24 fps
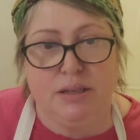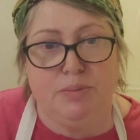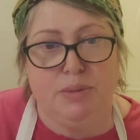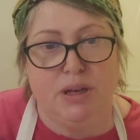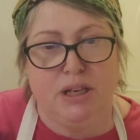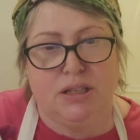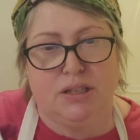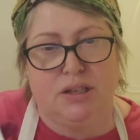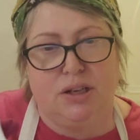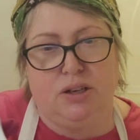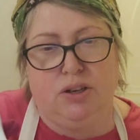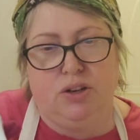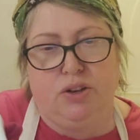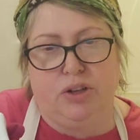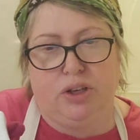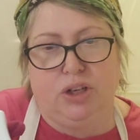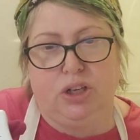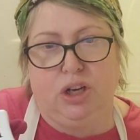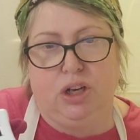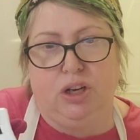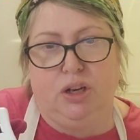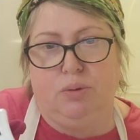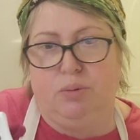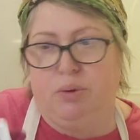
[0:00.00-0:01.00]
to mix another
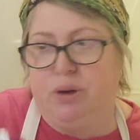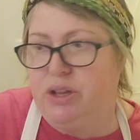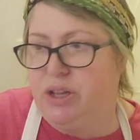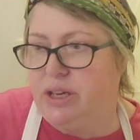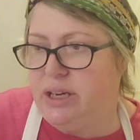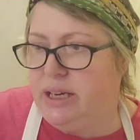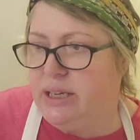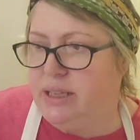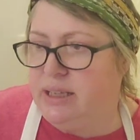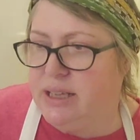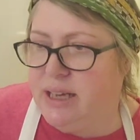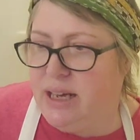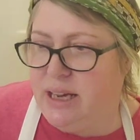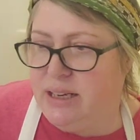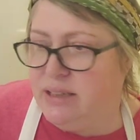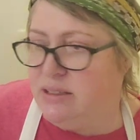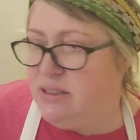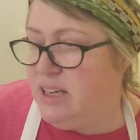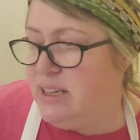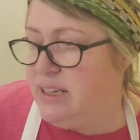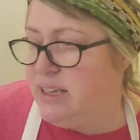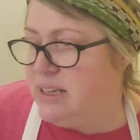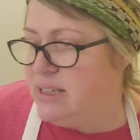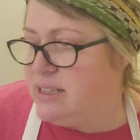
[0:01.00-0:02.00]
colour with it, then
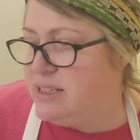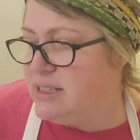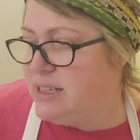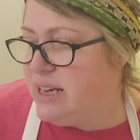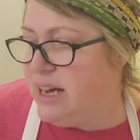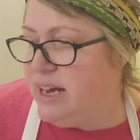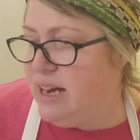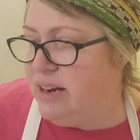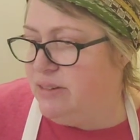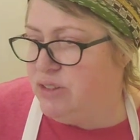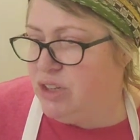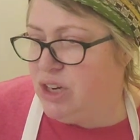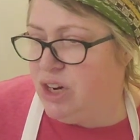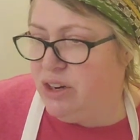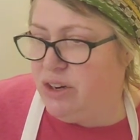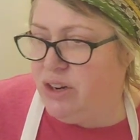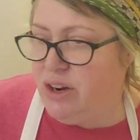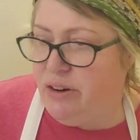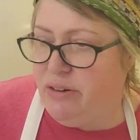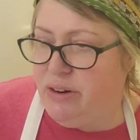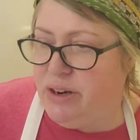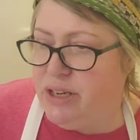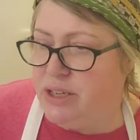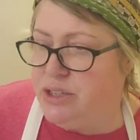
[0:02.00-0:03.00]
like I say, I've got an
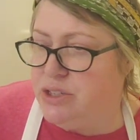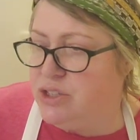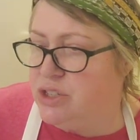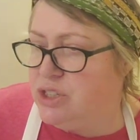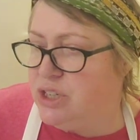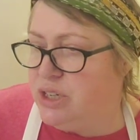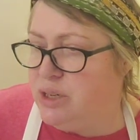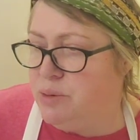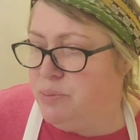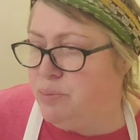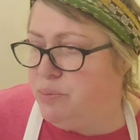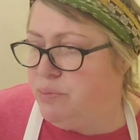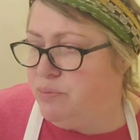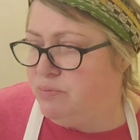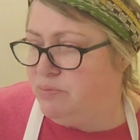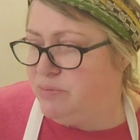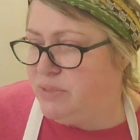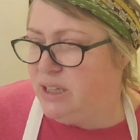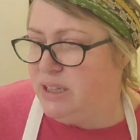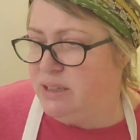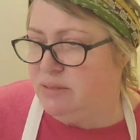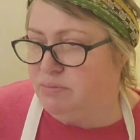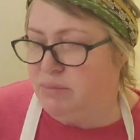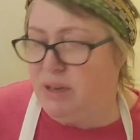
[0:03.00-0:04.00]
orange and a,
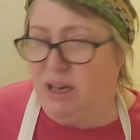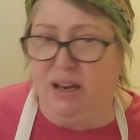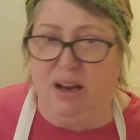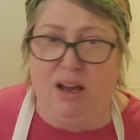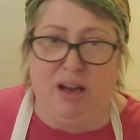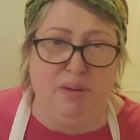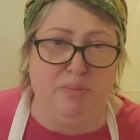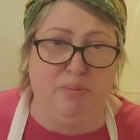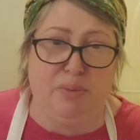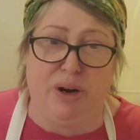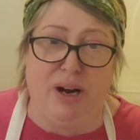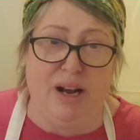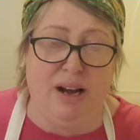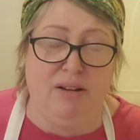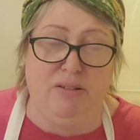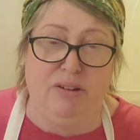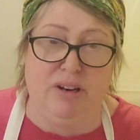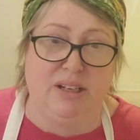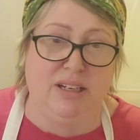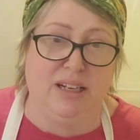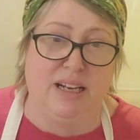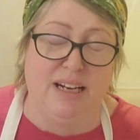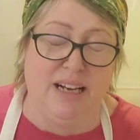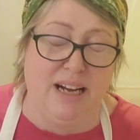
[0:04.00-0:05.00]
a, a light brown
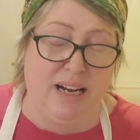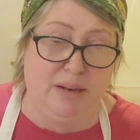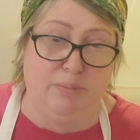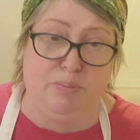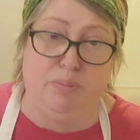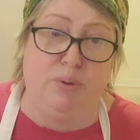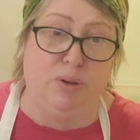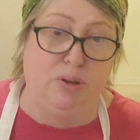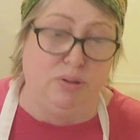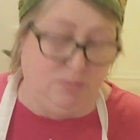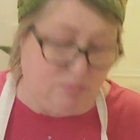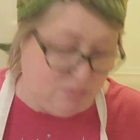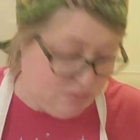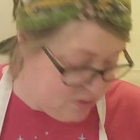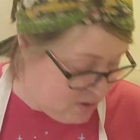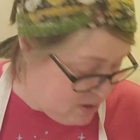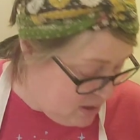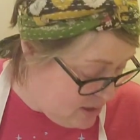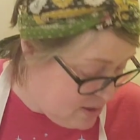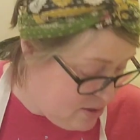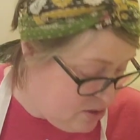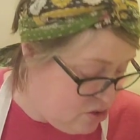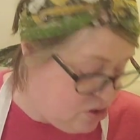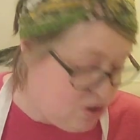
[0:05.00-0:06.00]
I can add. But
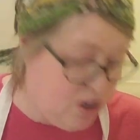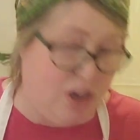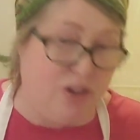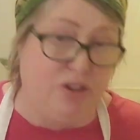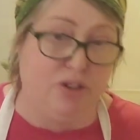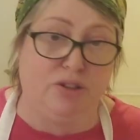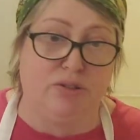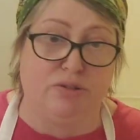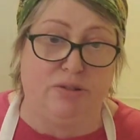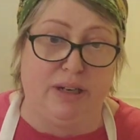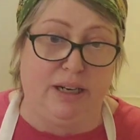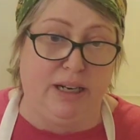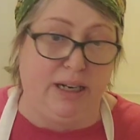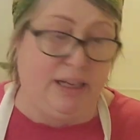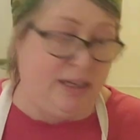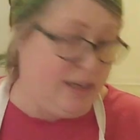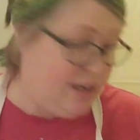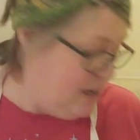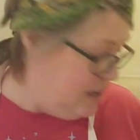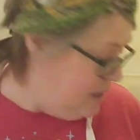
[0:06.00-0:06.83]
let's try the green.